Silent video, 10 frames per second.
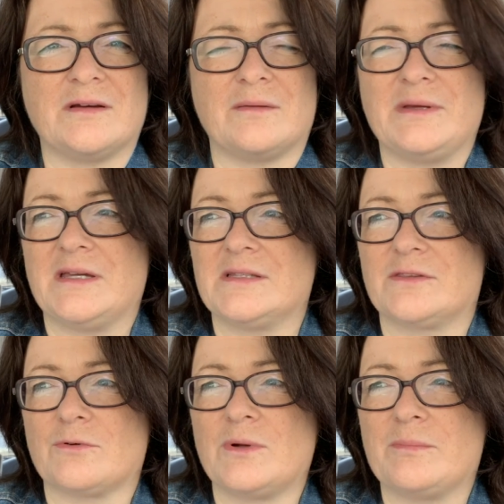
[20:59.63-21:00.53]
I mean, getting
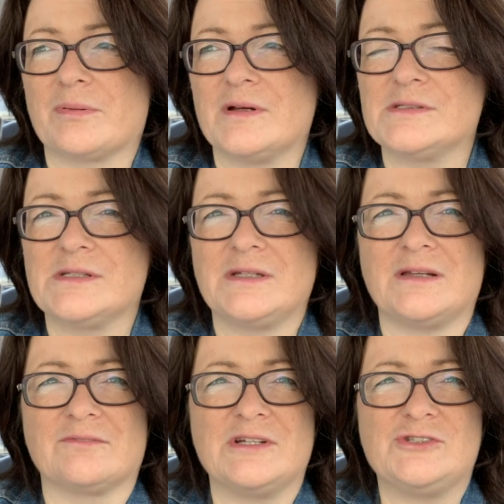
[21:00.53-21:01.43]
thrown in prison,
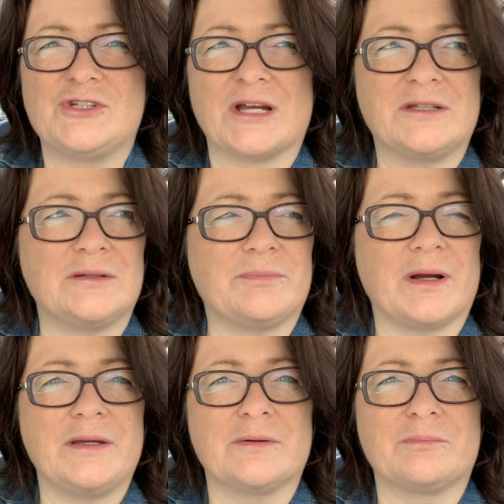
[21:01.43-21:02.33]
getting rejected
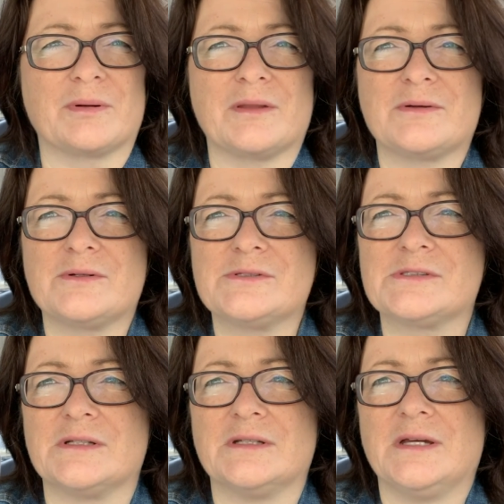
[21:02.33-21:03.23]
by your
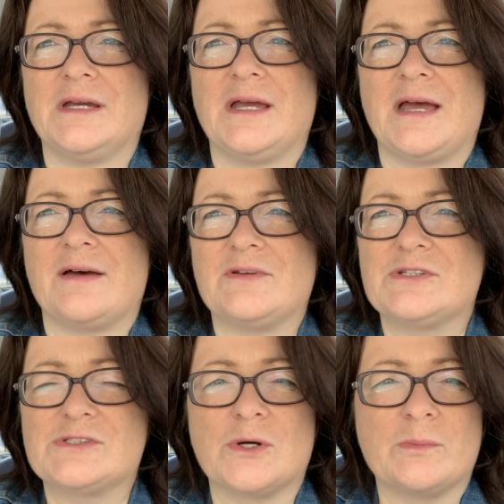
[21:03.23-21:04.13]
brothers, and having
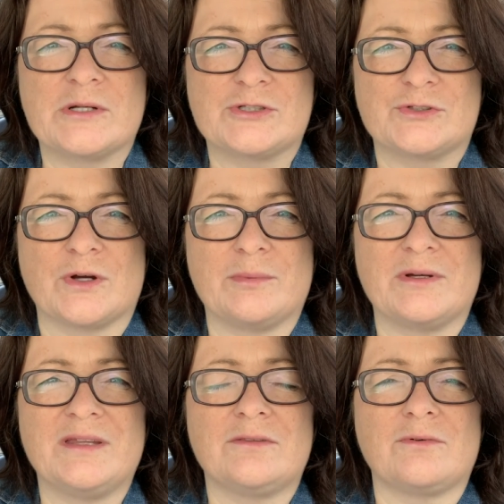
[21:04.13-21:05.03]
so much trouble,
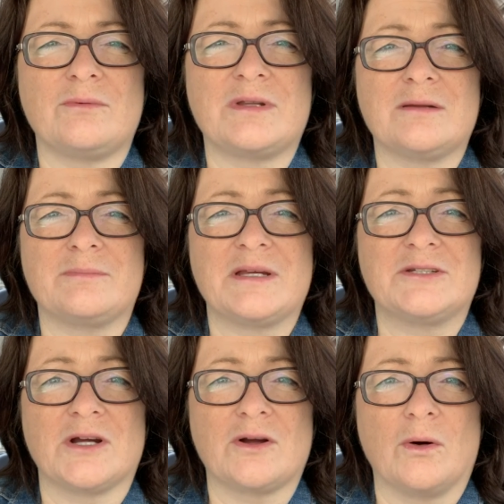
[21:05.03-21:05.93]
getting thrown a big
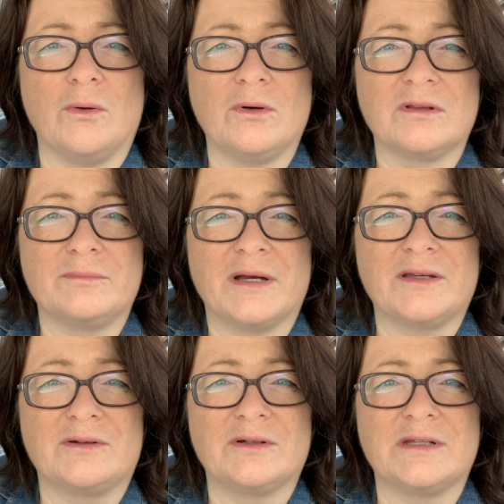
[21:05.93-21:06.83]
dark hole. My
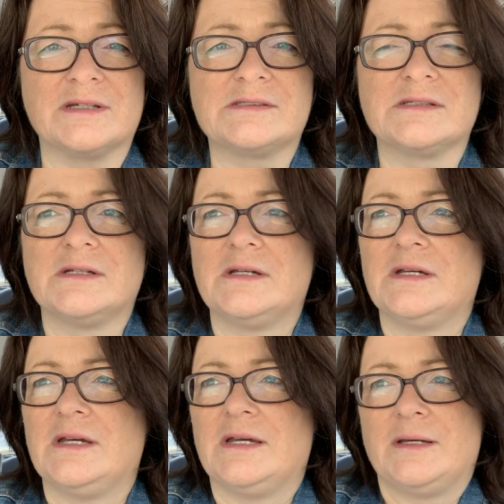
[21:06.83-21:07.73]
goodness.
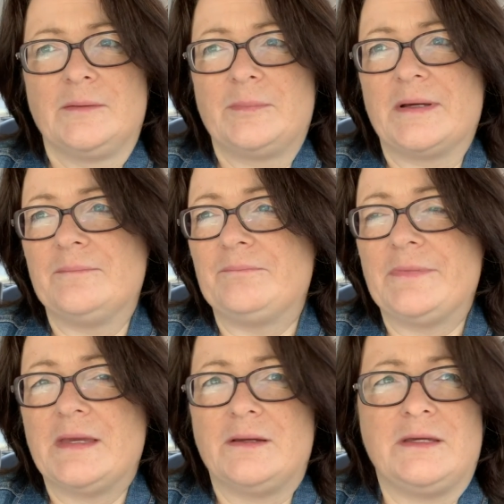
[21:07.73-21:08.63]
But,
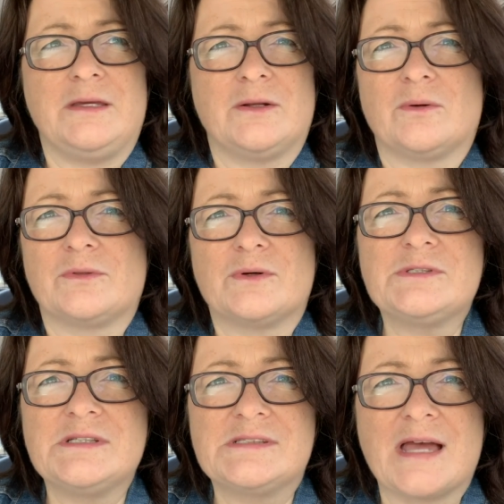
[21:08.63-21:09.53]
you know,
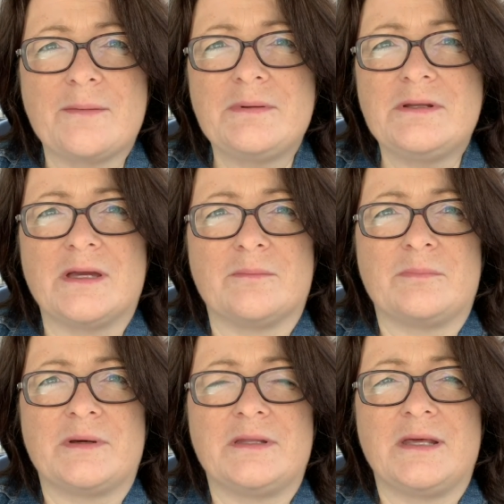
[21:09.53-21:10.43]
those things happened to him,
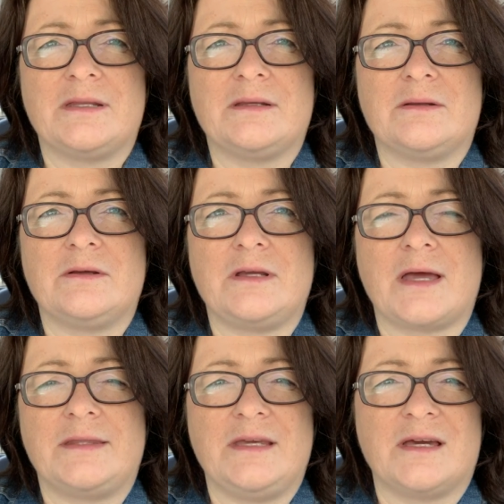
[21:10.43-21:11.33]
but then
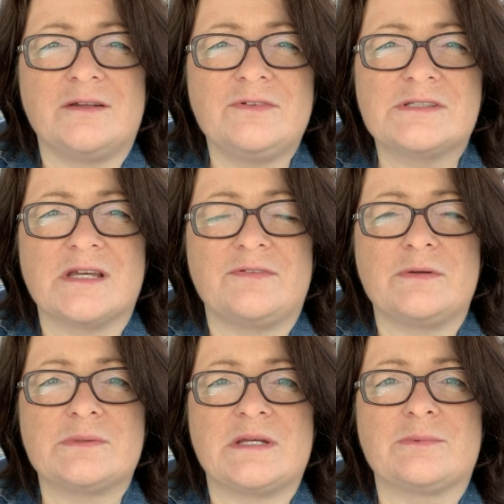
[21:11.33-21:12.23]
at the end of his life,
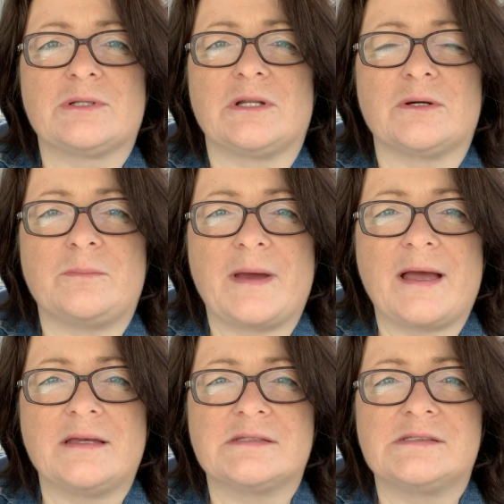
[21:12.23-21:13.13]
he was able to look
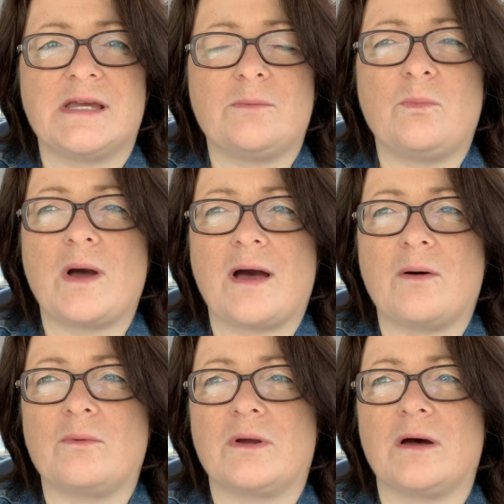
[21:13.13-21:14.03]
back and say,
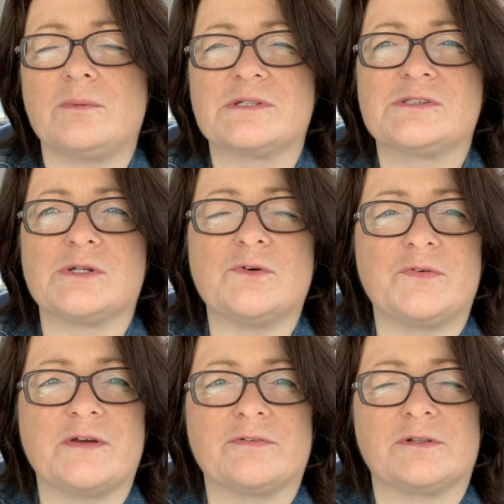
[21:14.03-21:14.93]
wow, God was so
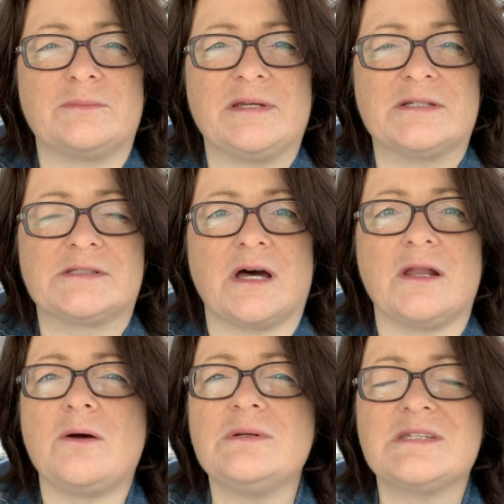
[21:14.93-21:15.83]
faithful to me. Because
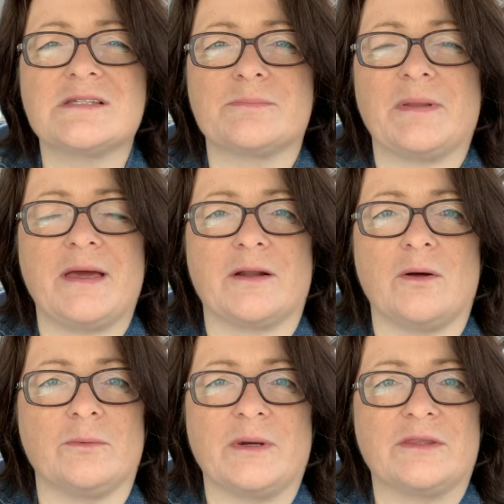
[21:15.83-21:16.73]
God always has a plan
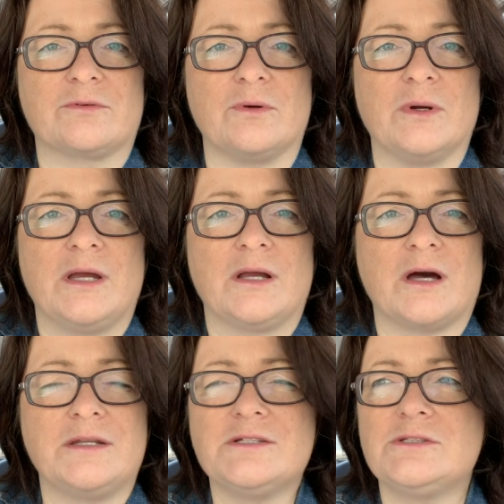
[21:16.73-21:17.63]
all the way through.
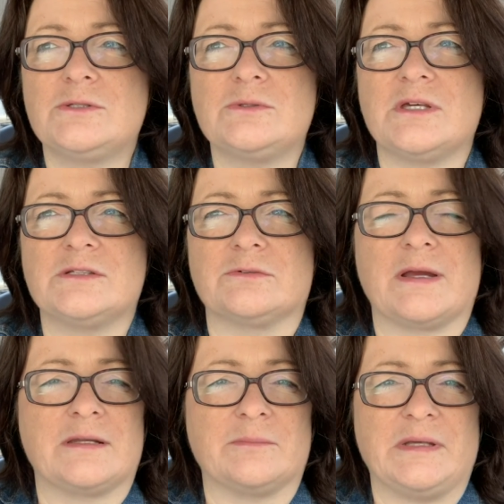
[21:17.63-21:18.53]
God doesn't do things
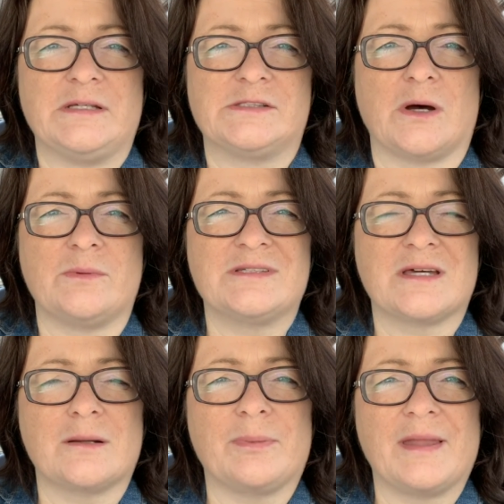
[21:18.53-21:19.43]
randomly. He's always
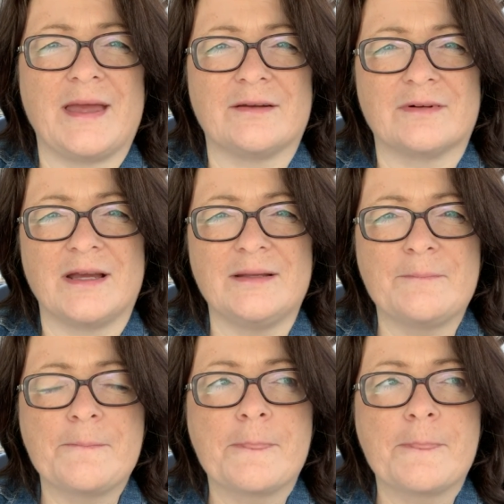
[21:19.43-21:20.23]
got a plan, right?